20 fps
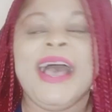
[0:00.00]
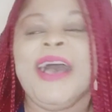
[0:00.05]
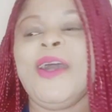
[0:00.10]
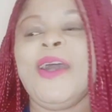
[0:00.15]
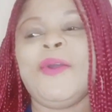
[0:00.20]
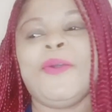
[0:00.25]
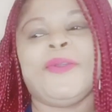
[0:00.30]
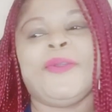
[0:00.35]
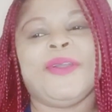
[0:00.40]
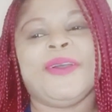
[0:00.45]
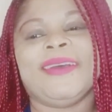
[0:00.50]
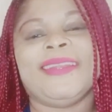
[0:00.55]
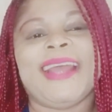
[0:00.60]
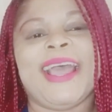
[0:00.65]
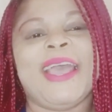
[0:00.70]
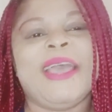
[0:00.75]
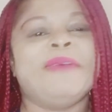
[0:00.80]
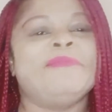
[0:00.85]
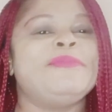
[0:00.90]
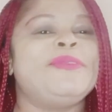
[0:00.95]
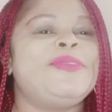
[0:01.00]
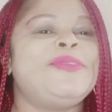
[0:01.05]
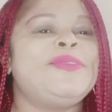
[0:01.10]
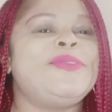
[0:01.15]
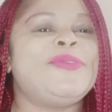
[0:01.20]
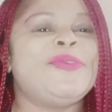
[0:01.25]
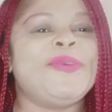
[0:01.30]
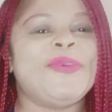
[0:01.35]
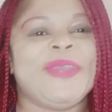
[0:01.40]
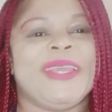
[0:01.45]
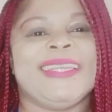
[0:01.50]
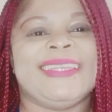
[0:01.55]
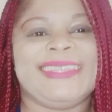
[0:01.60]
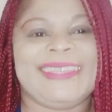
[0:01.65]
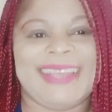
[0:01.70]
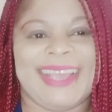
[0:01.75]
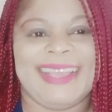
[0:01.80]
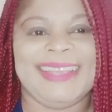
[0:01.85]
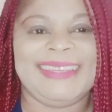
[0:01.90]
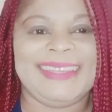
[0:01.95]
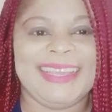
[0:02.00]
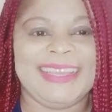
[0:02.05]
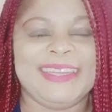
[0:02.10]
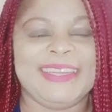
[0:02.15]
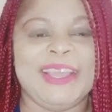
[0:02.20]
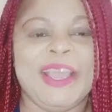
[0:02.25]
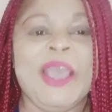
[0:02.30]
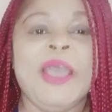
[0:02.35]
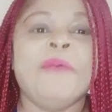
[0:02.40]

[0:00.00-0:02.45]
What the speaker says: Oh God, I am so excited.